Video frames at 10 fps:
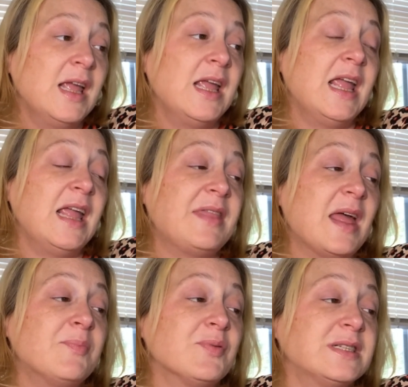He
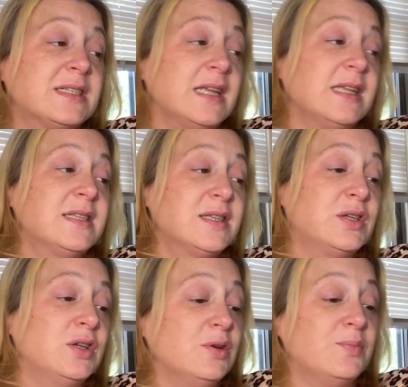then proceeds
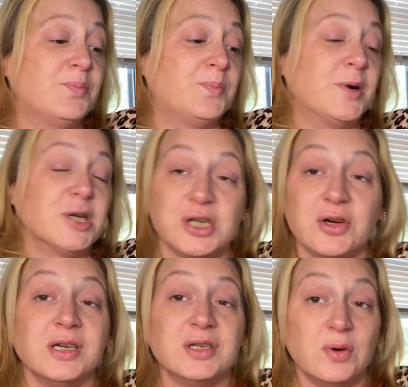to push her
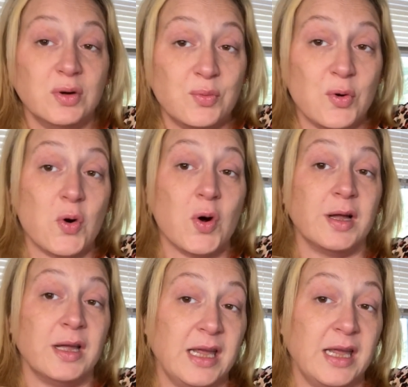into a wall